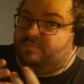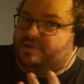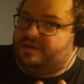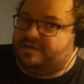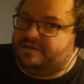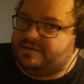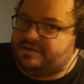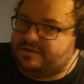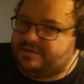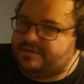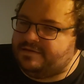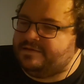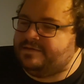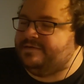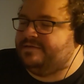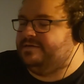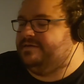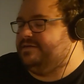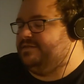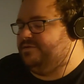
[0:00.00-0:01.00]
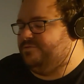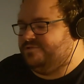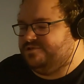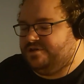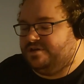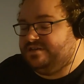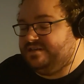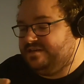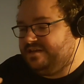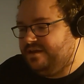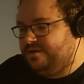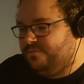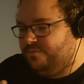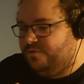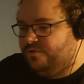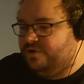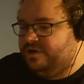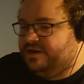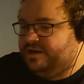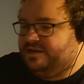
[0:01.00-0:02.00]
little bit of blood. I did get
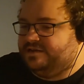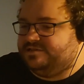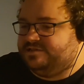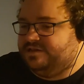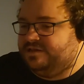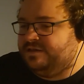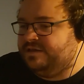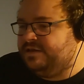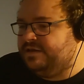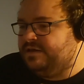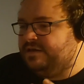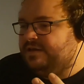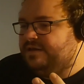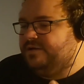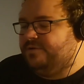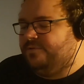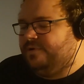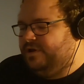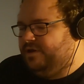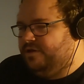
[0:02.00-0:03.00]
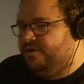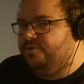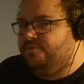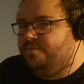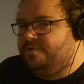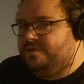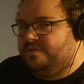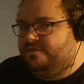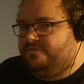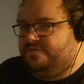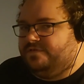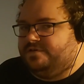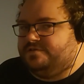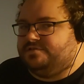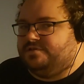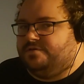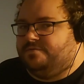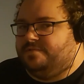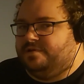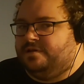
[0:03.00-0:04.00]
a warning, actually, when I opened the
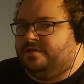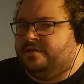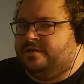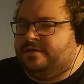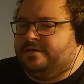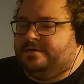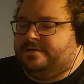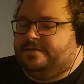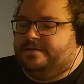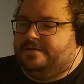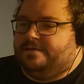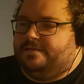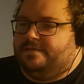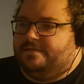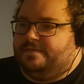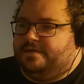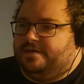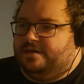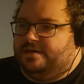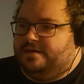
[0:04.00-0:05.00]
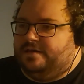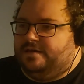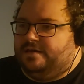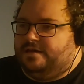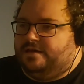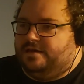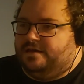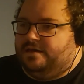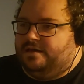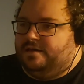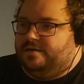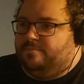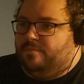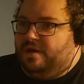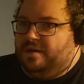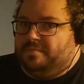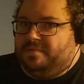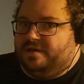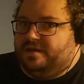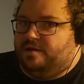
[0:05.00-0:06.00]
first opening that
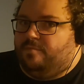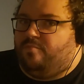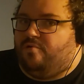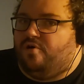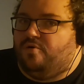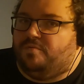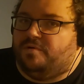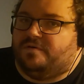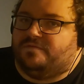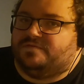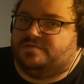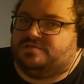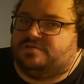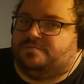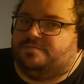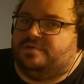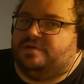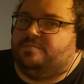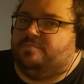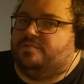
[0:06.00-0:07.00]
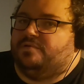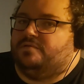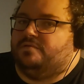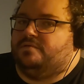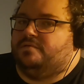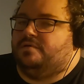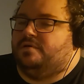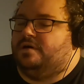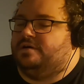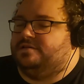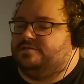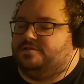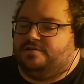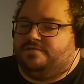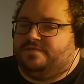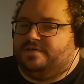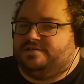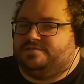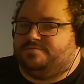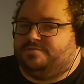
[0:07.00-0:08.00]
it may be inappropriate for some people. I
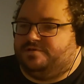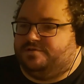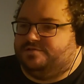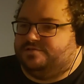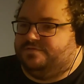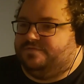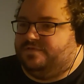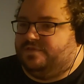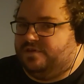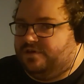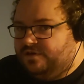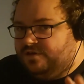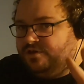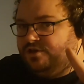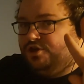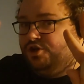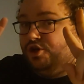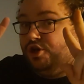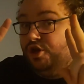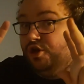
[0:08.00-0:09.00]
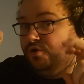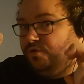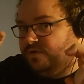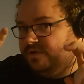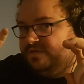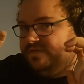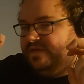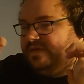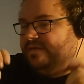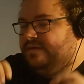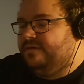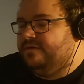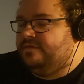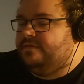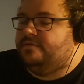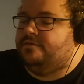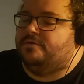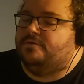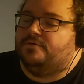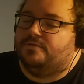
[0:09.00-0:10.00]
don't know if that's because of the nudity
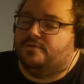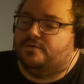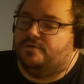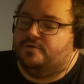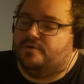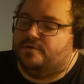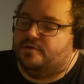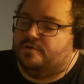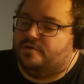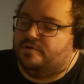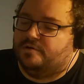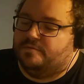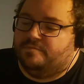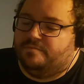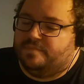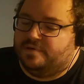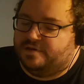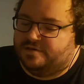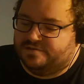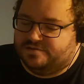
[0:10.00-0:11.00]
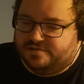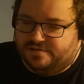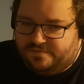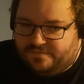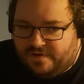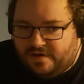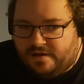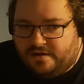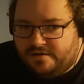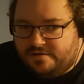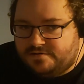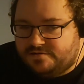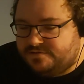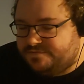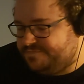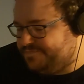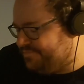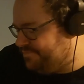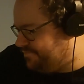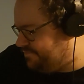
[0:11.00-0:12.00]
or because of the
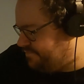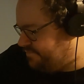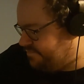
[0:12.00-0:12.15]
violence,